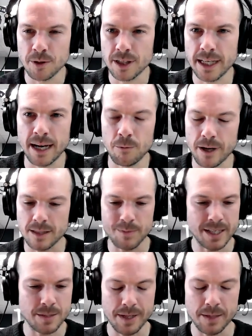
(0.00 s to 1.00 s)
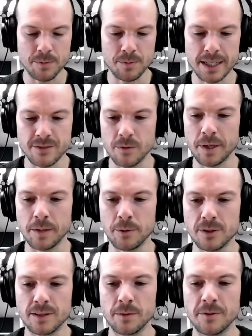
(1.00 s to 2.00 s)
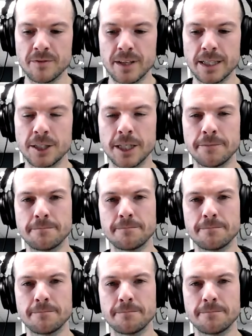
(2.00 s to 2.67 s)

But yeah, where's yeah. the best people place for people to come and find you?